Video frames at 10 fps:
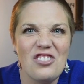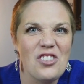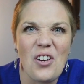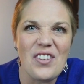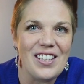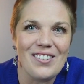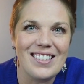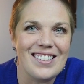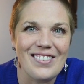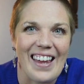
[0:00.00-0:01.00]
you know that you
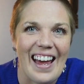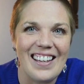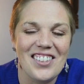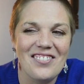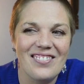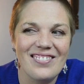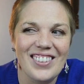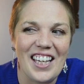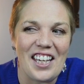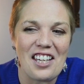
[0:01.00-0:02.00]
could do that?
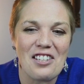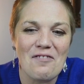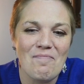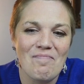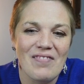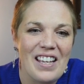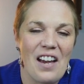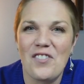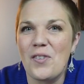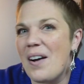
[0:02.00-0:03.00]
Like,
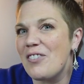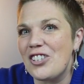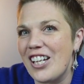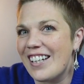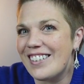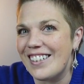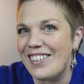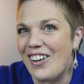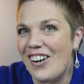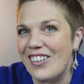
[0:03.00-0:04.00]
have you ever checked it at
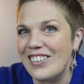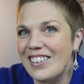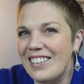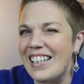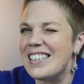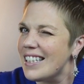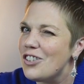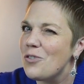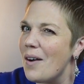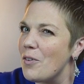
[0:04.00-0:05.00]
all? Like, since
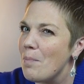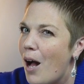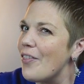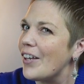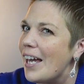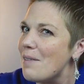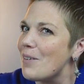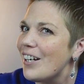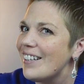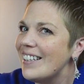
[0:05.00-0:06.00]
you ever bought the
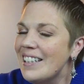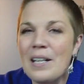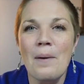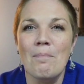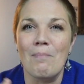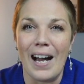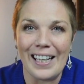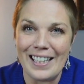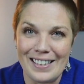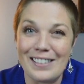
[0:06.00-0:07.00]
camera? My
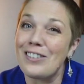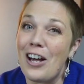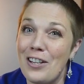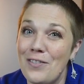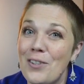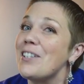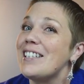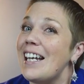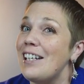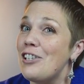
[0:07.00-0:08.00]
guess is a lot of you are
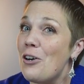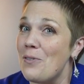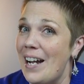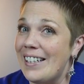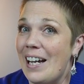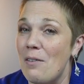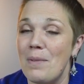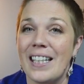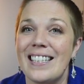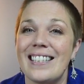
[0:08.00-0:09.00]
saying no right now
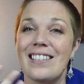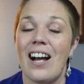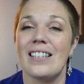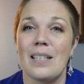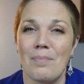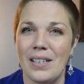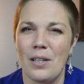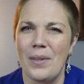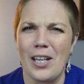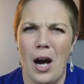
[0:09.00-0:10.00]
because it's not something
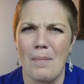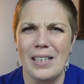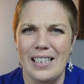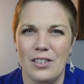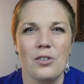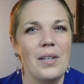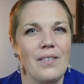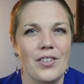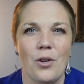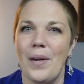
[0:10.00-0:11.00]
that we commonly do,
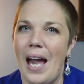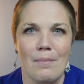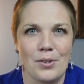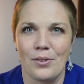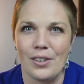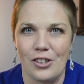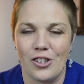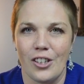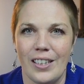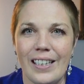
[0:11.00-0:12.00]
even though we absolutely
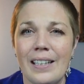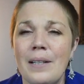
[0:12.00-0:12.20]
should.